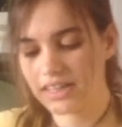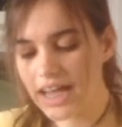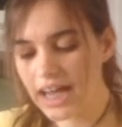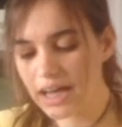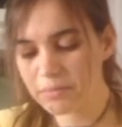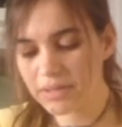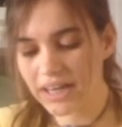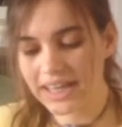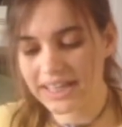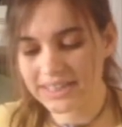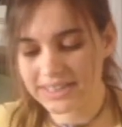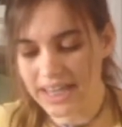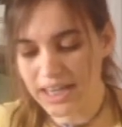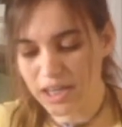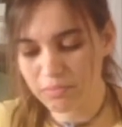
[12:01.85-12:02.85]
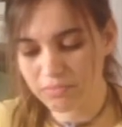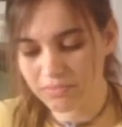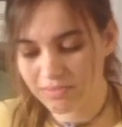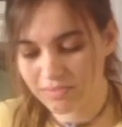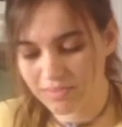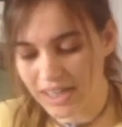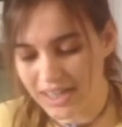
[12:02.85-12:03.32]
I mean, I can take them,
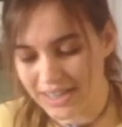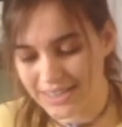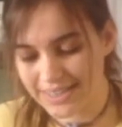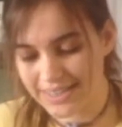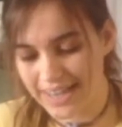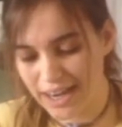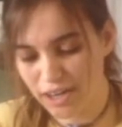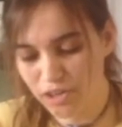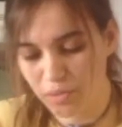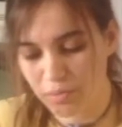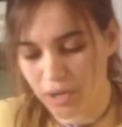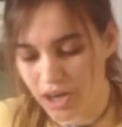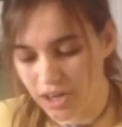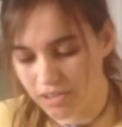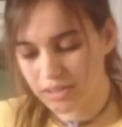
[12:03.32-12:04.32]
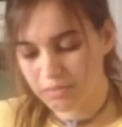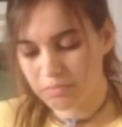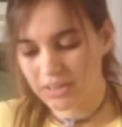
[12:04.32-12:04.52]
I can tear them off, but